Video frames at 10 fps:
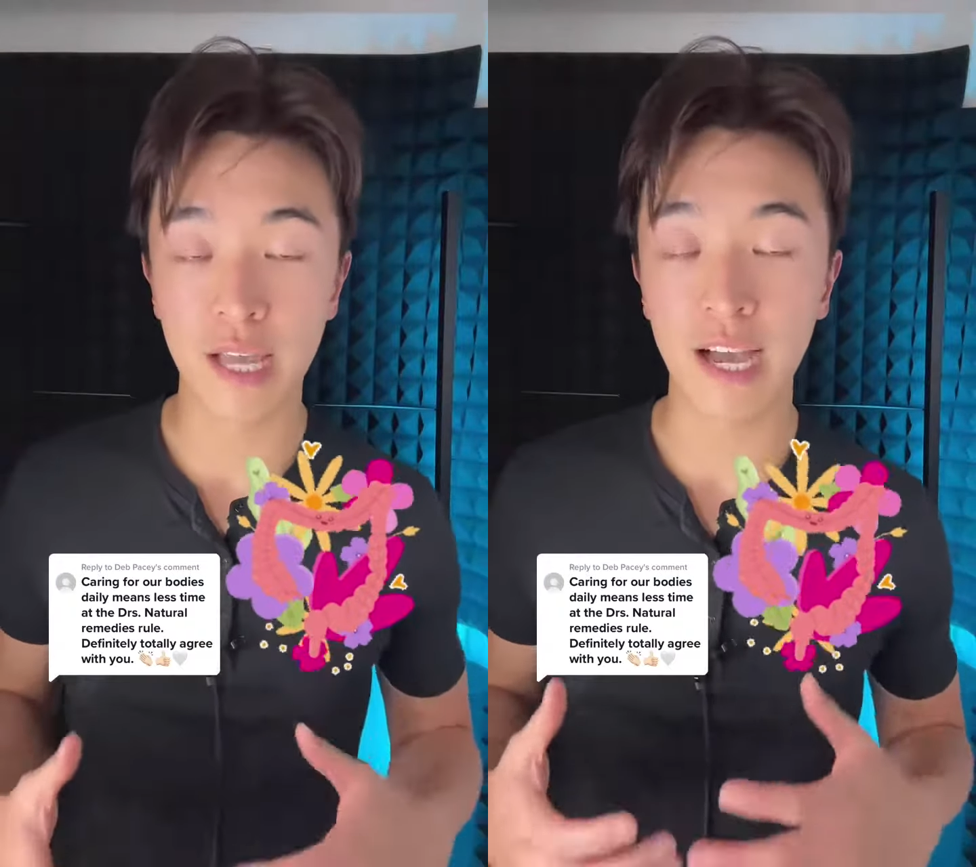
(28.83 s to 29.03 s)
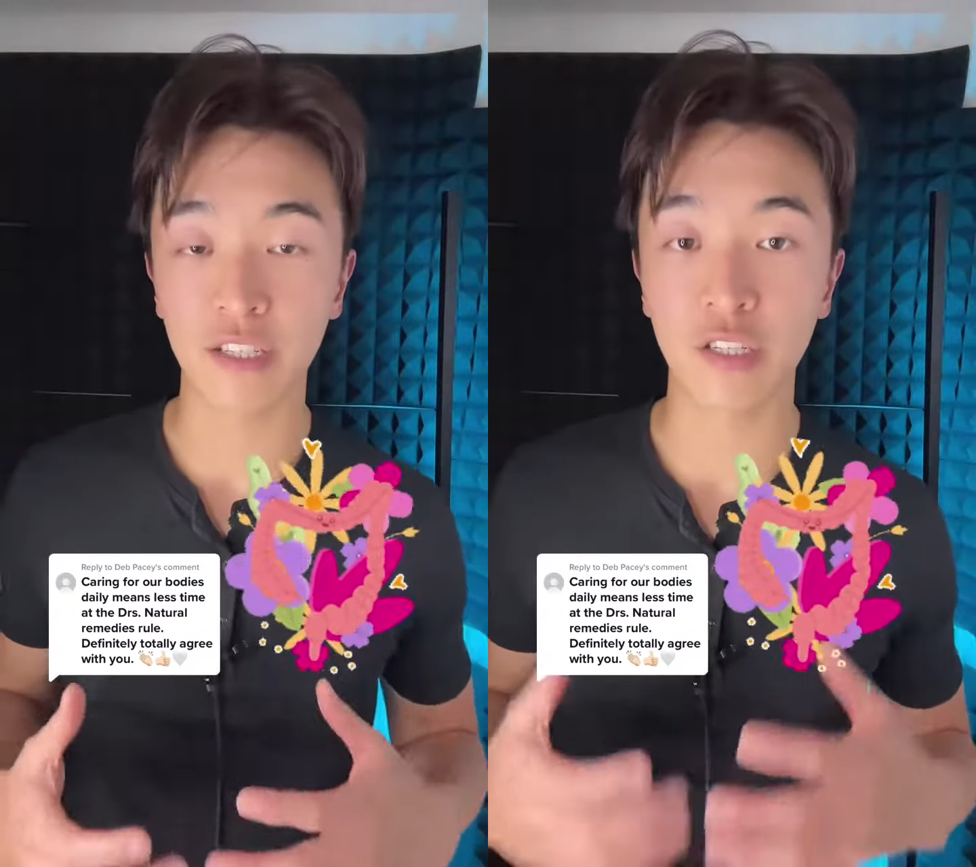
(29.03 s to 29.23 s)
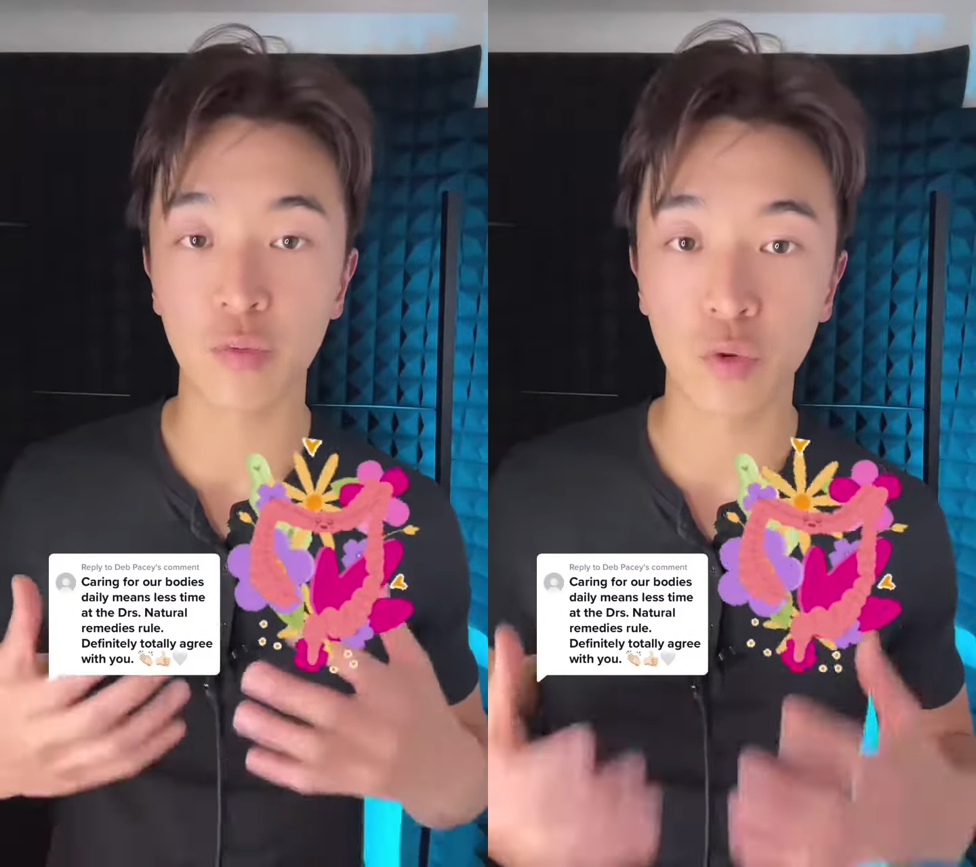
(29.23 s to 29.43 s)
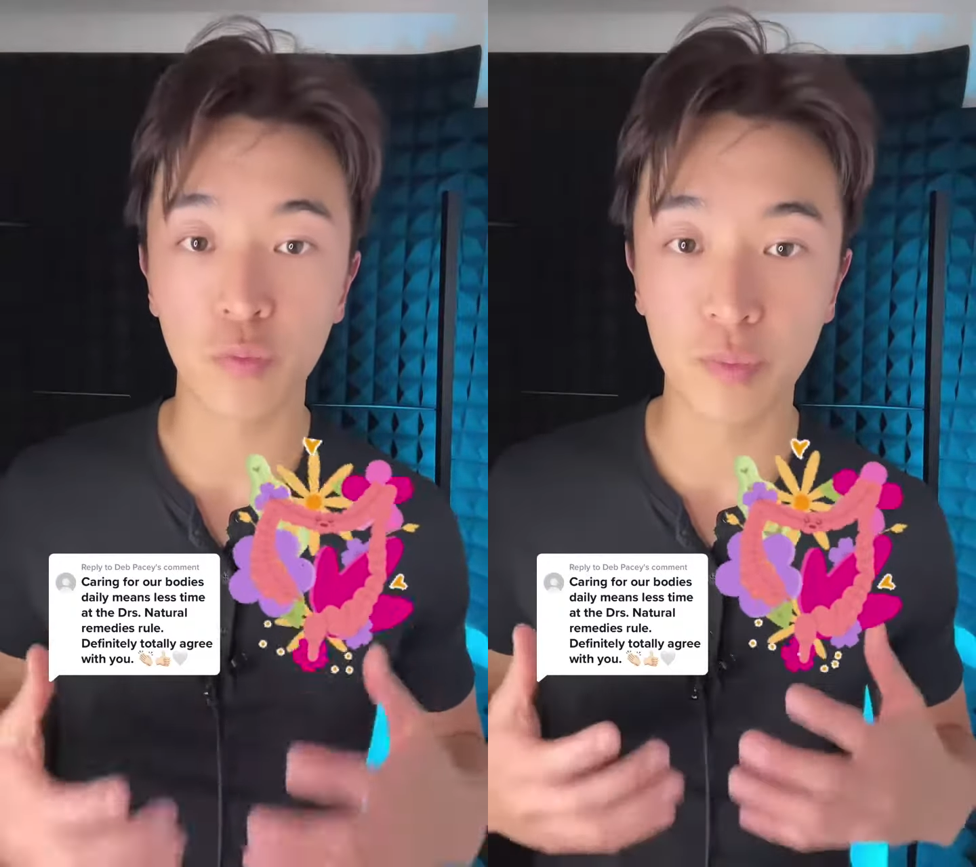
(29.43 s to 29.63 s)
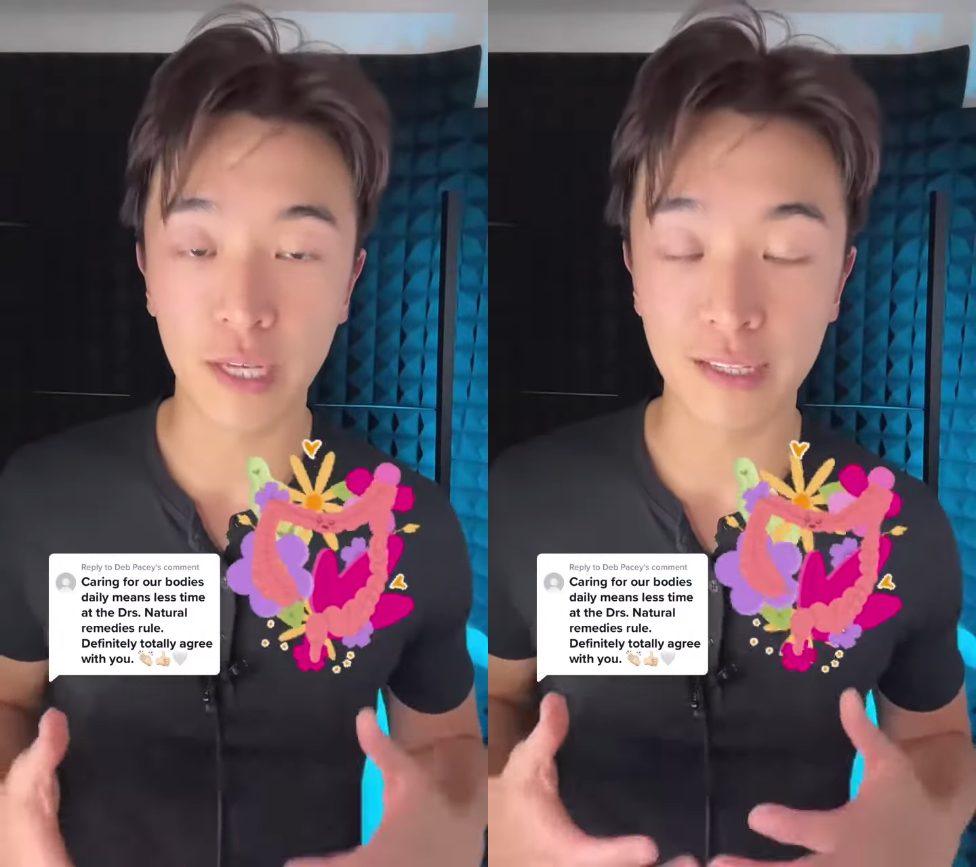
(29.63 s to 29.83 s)
actually won't
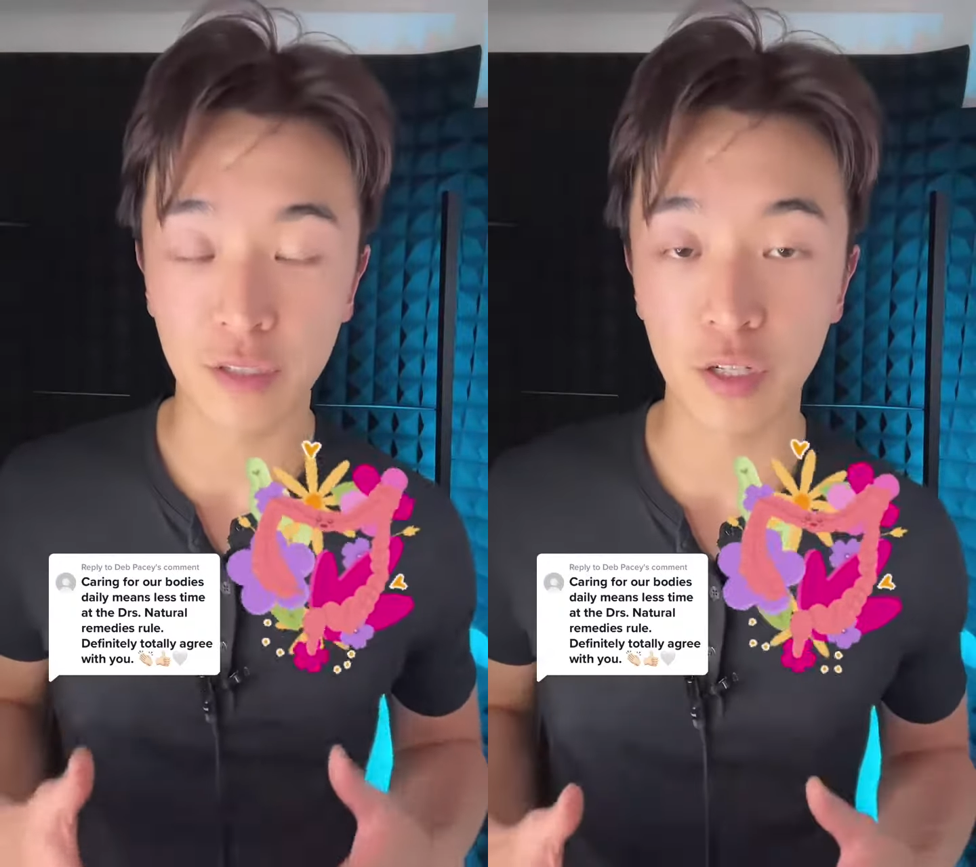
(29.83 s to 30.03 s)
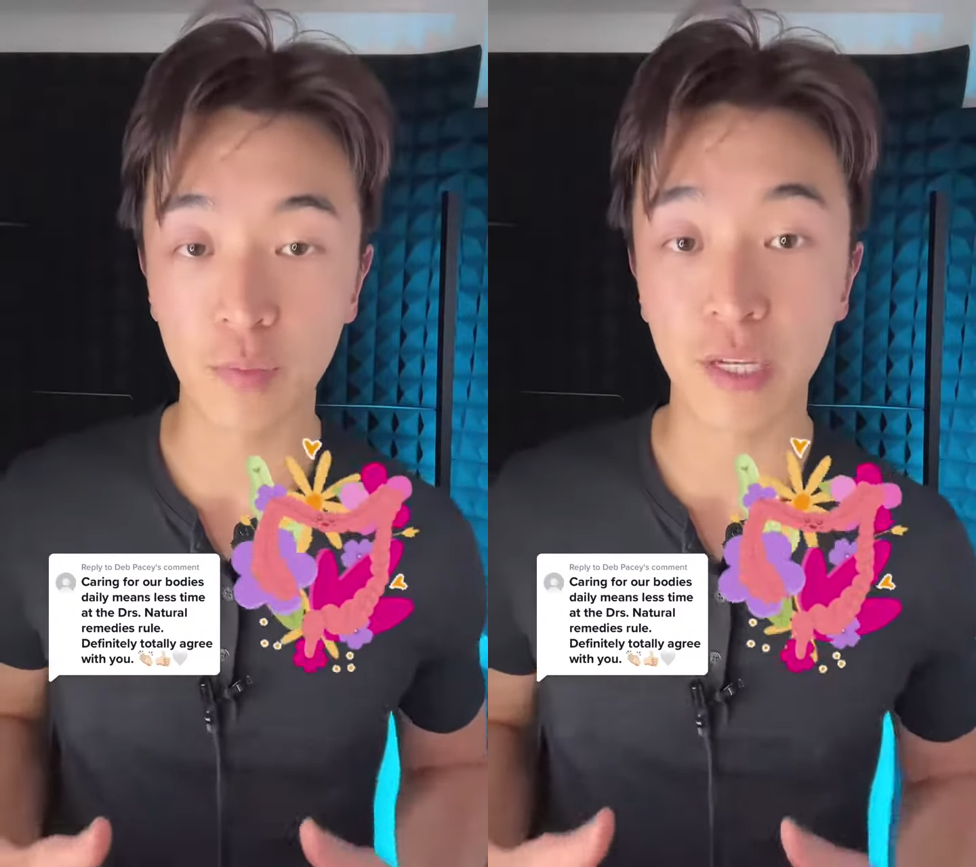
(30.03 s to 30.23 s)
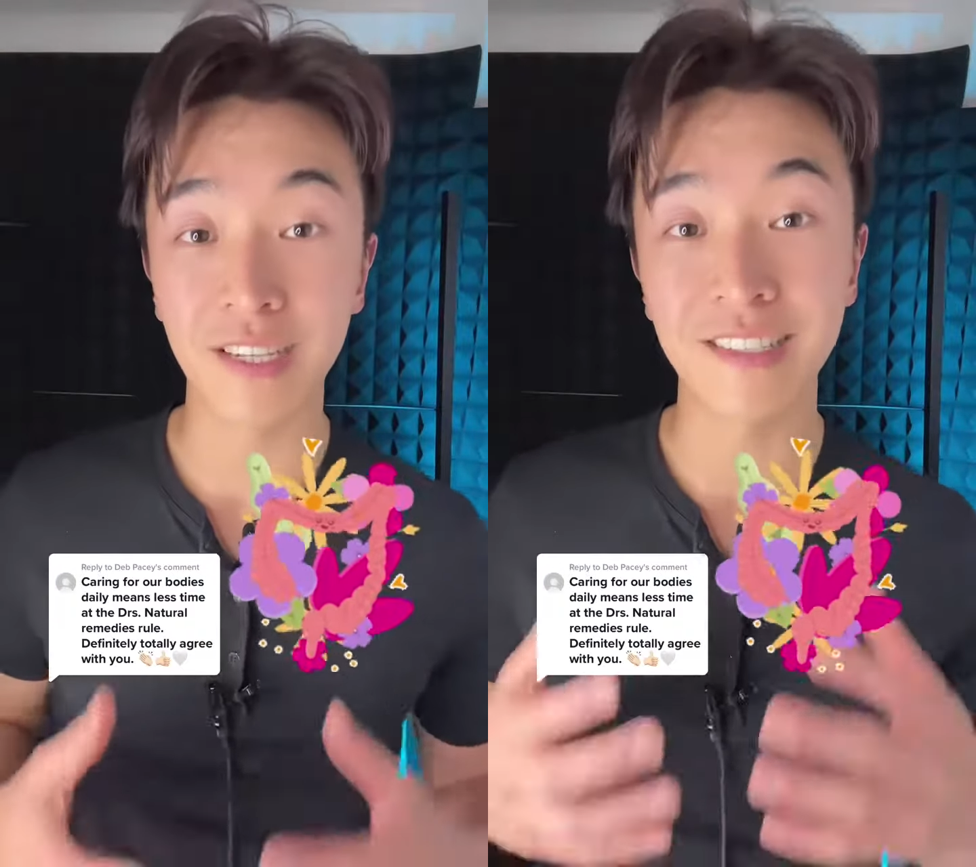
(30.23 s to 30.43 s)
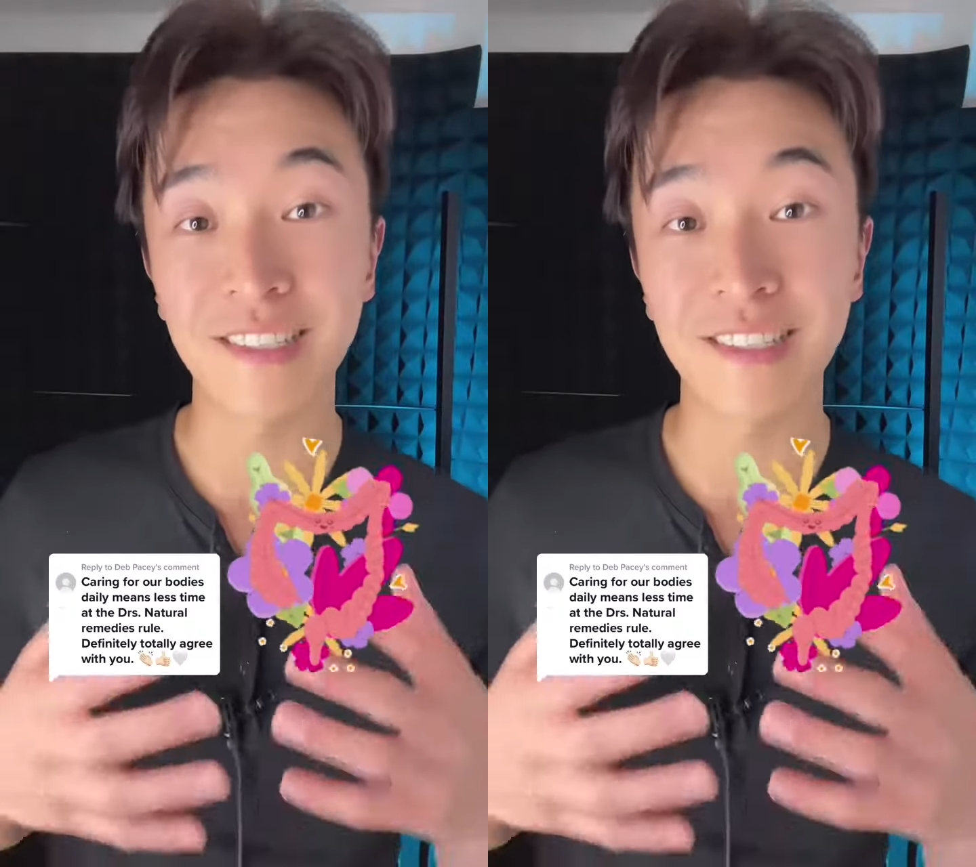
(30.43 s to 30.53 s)
be as good because